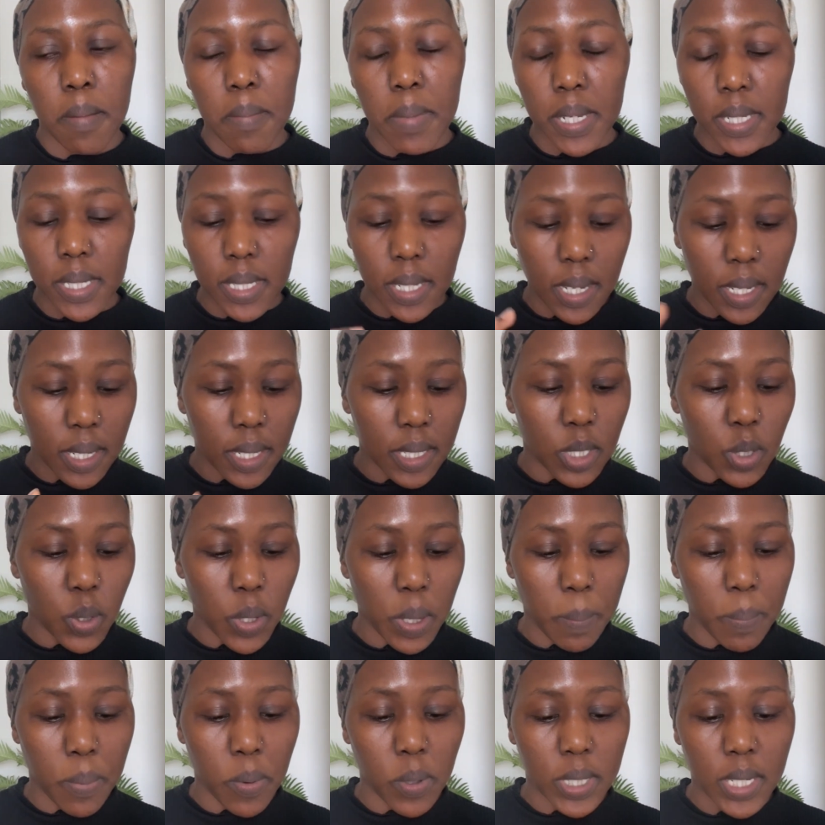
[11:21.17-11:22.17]
my skin is so
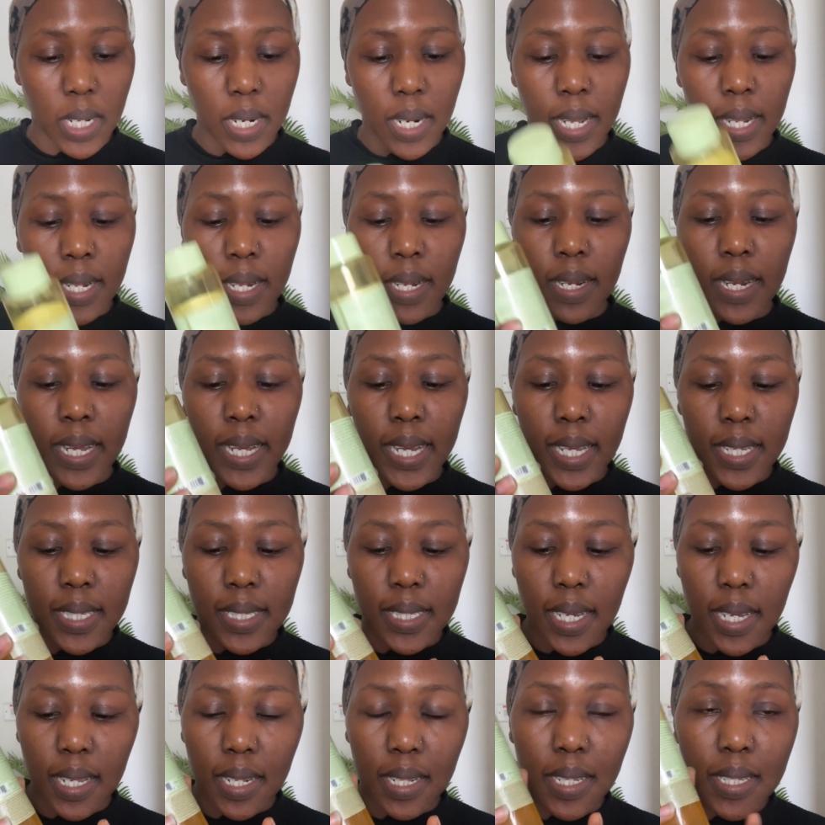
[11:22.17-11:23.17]
important and like i
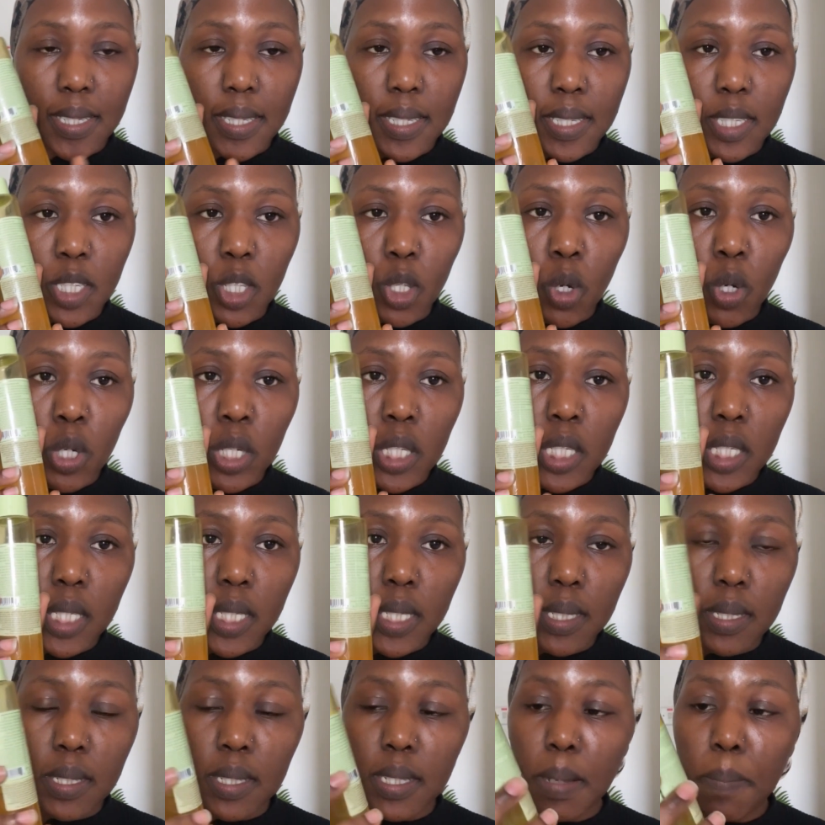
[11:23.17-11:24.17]
said this is not
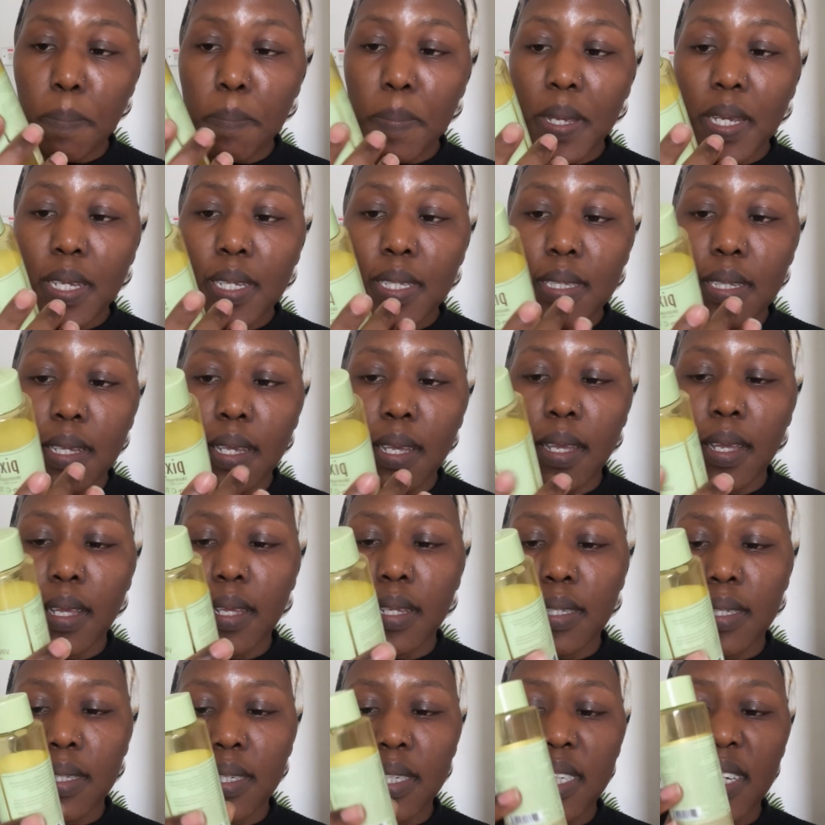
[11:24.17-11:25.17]
the pixie
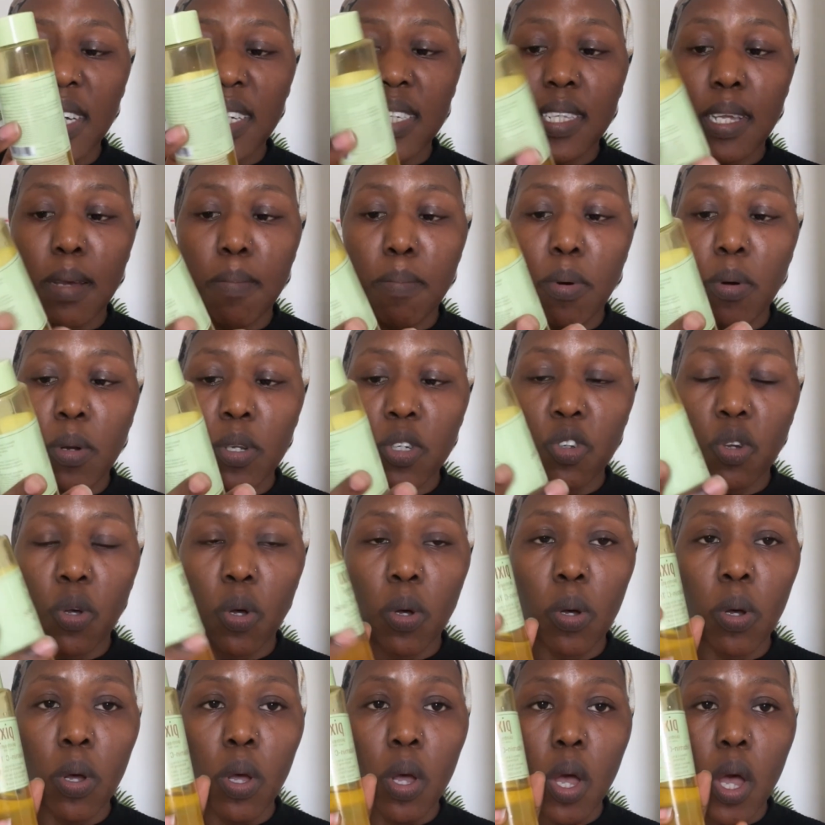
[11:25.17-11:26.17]
it's just a
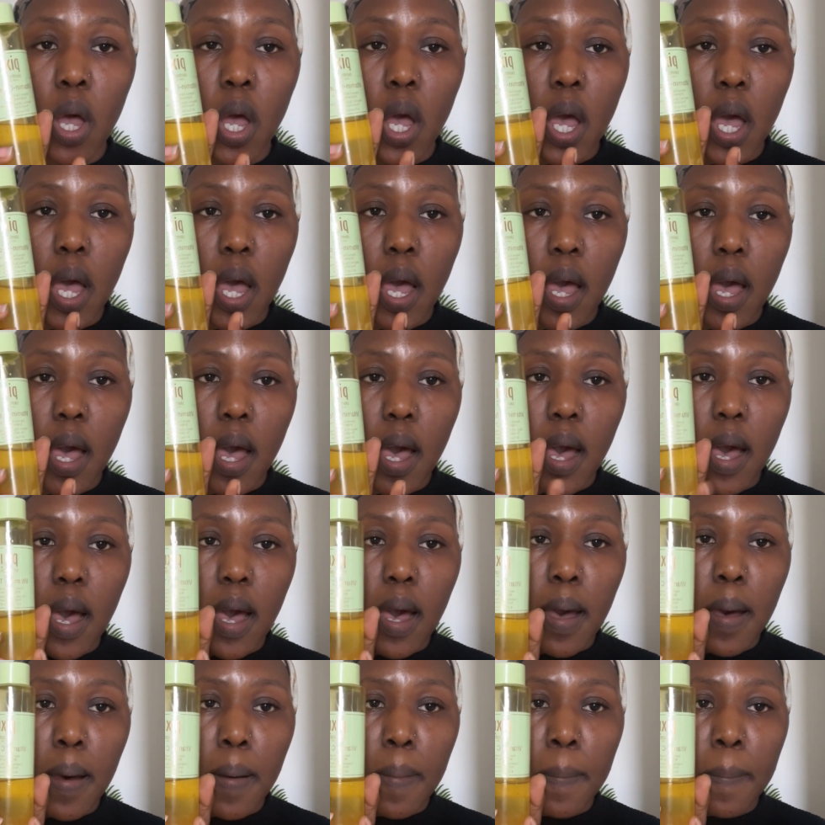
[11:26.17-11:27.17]
bottle
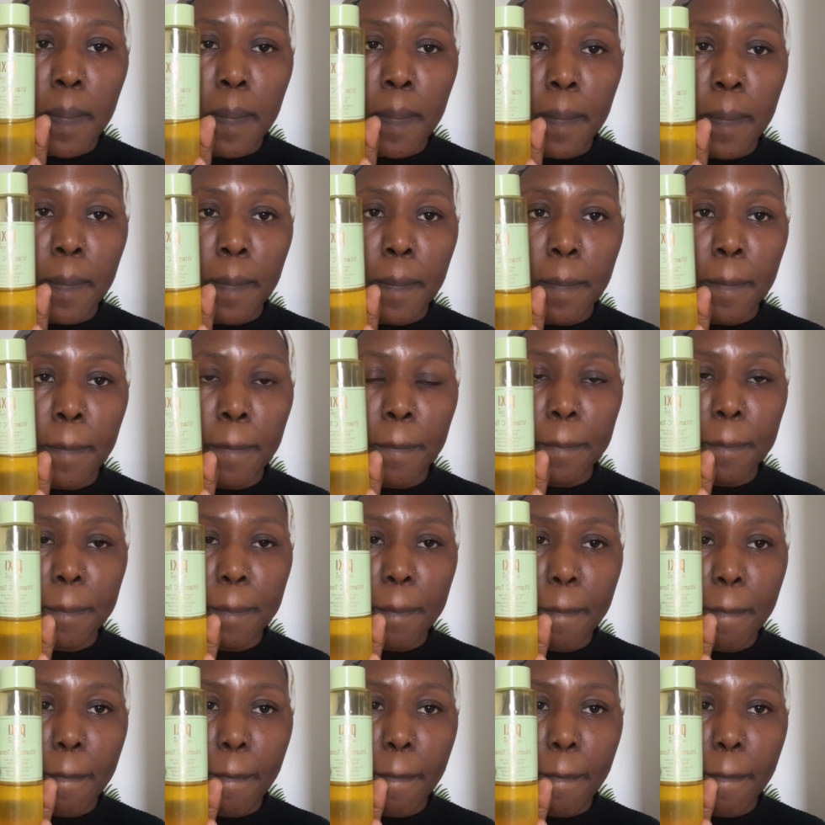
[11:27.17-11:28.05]
um,